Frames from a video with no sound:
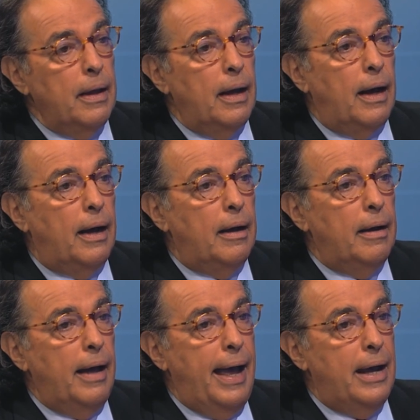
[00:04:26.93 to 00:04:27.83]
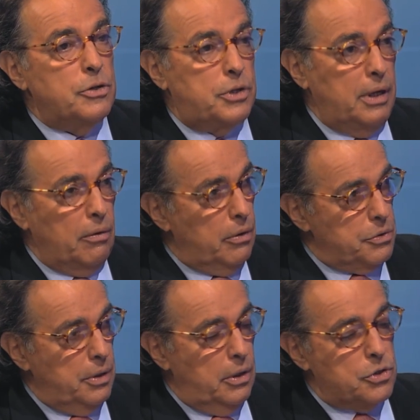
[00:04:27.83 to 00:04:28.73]
Uh, as heroes.
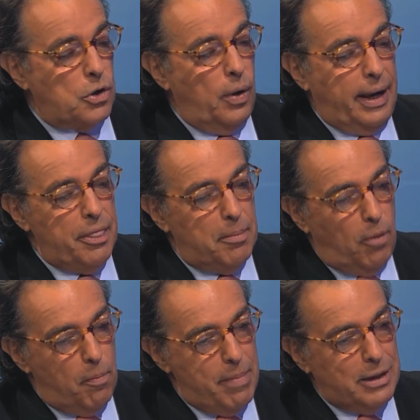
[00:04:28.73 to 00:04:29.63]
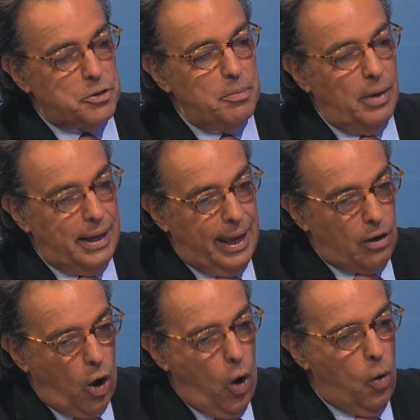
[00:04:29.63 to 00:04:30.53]
Mm -hmm. So again, the momentum at
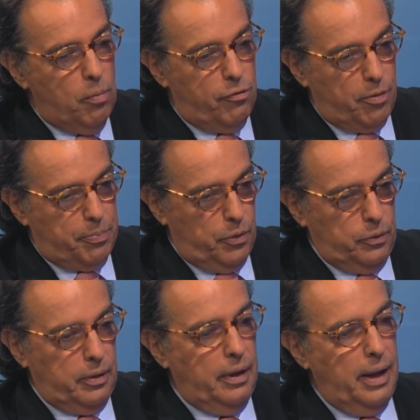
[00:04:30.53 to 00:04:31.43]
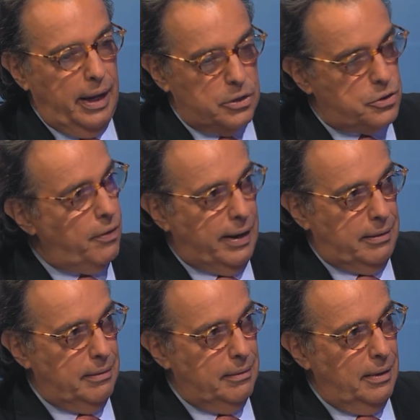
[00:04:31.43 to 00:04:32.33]
home for Putin is great.
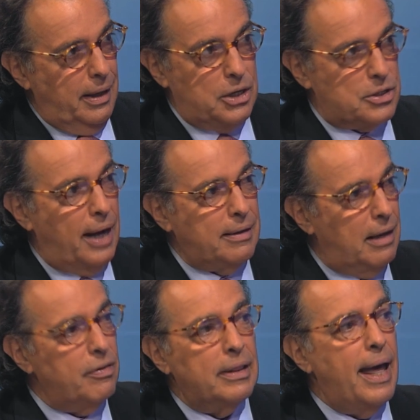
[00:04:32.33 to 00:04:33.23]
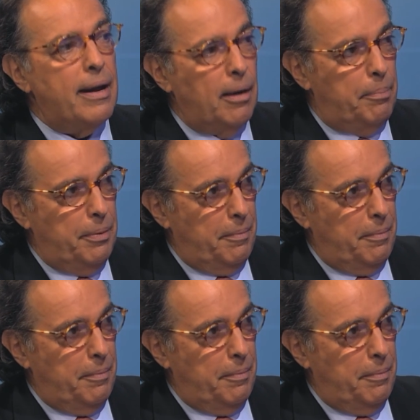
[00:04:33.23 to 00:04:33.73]
Mm -hmm. He's mm-hmm. not giving that up.